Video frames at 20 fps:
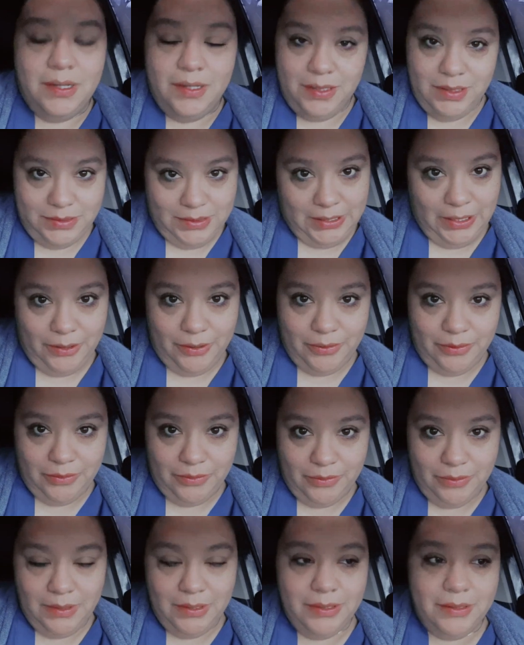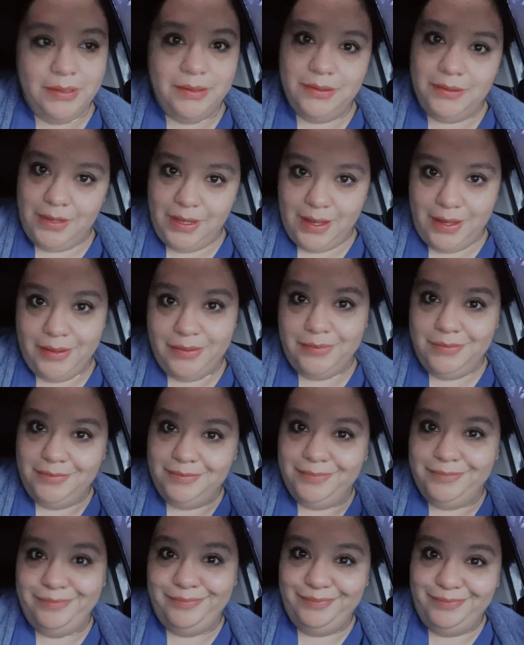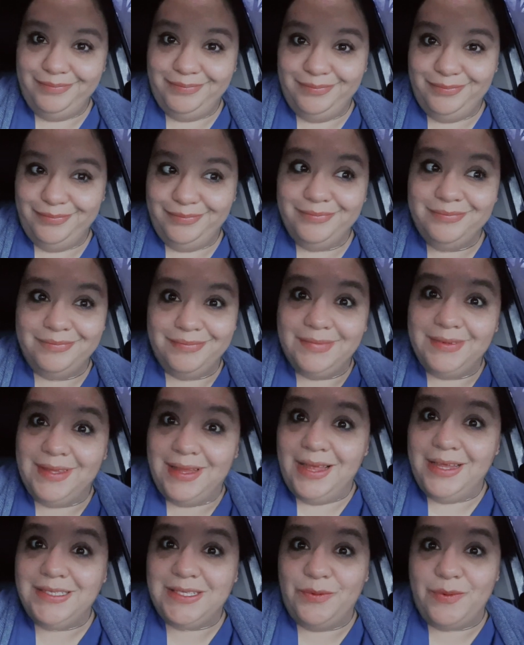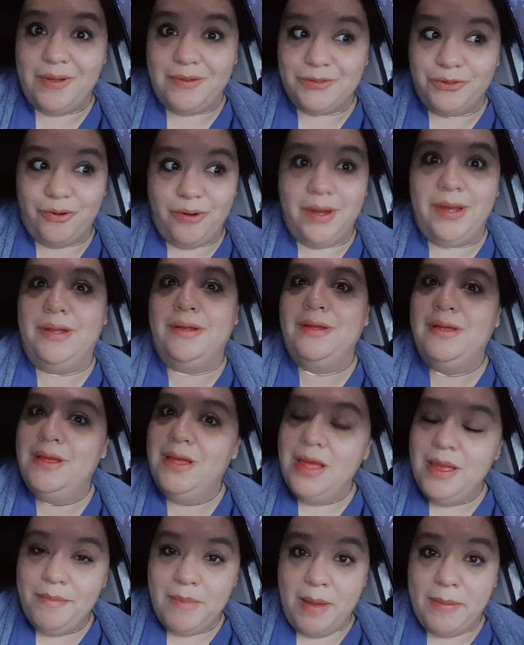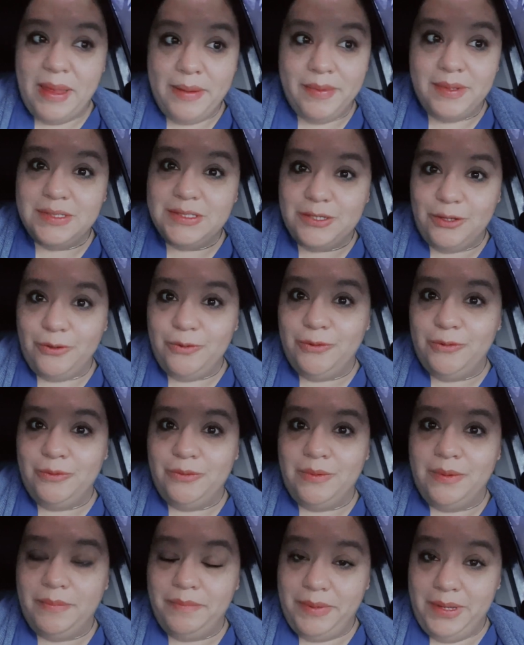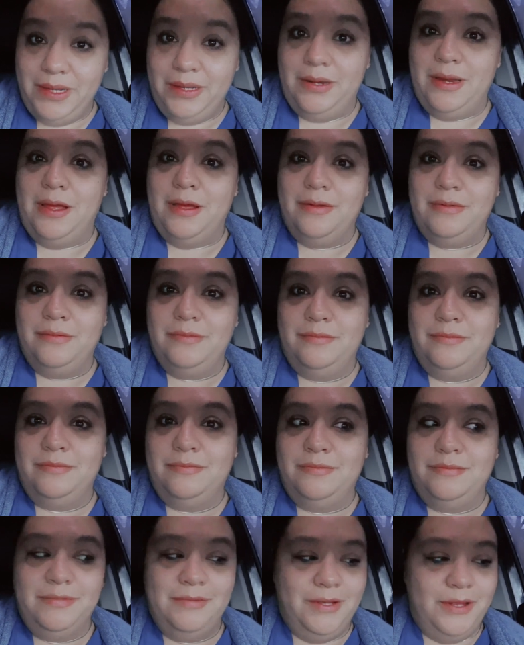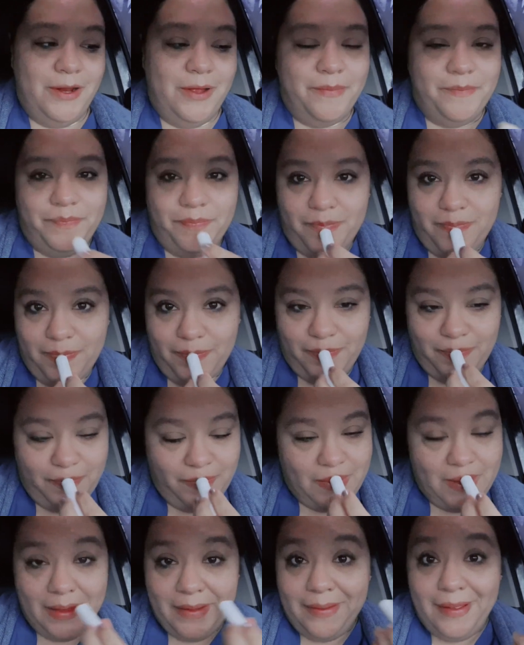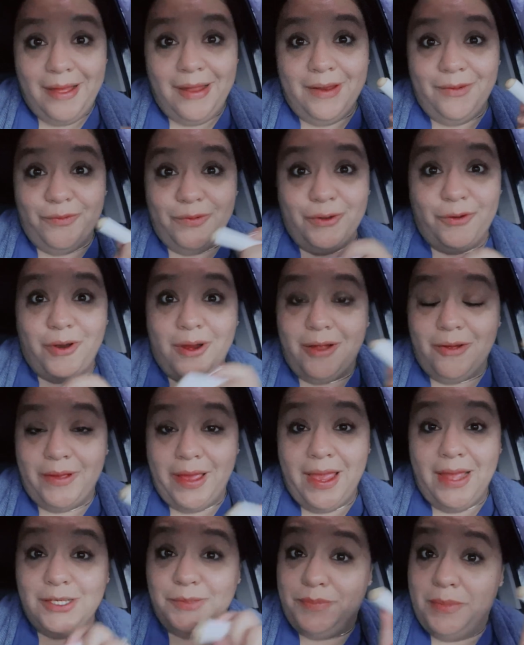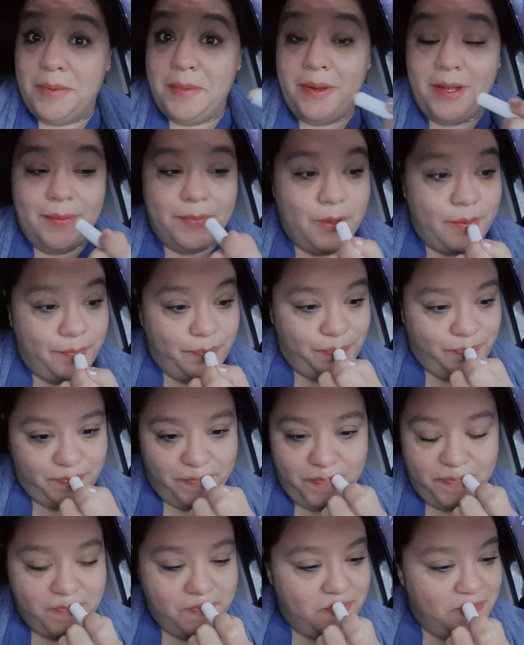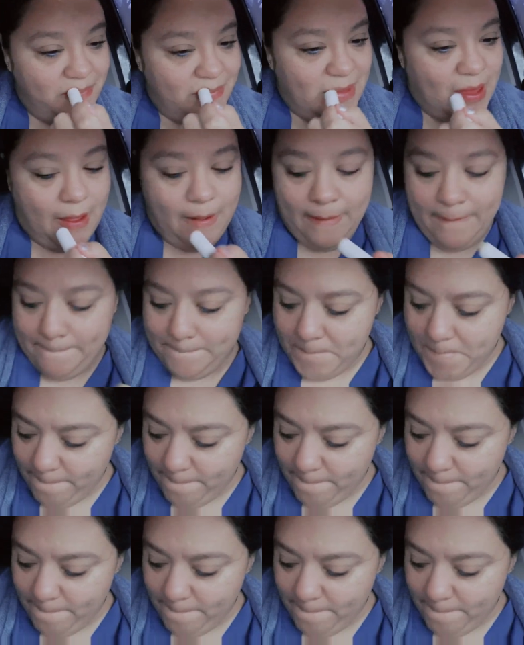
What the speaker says: So, yeah. Now you see why I was crying. My baby's so big now. You know, I don't even want to cry, okay? I just put my makeup on.